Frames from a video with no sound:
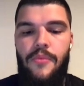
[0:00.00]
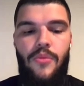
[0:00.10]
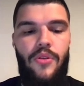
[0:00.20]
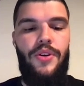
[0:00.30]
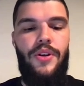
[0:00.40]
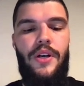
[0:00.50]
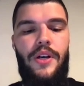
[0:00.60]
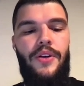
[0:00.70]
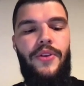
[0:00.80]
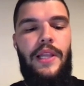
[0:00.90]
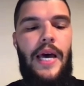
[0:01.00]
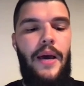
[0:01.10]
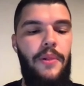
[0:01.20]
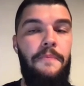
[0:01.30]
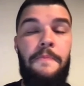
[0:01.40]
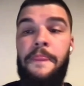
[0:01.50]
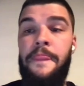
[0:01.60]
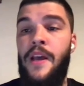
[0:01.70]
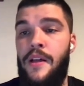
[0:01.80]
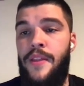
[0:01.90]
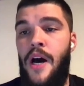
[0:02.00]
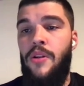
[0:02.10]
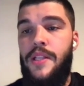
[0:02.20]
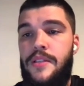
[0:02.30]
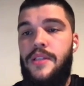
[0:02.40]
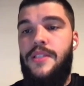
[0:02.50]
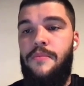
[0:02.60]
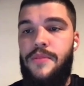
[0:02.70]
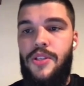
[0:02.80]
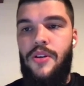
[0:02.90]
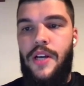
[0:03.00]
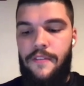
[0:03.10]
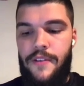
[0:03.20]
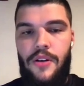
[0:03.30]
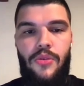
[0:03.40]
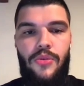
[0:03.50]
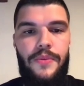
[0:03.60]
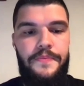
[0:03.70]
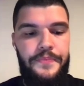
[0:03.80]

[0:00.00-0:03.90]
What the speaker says: more reliable. Now let's see some ZIO Kafka code.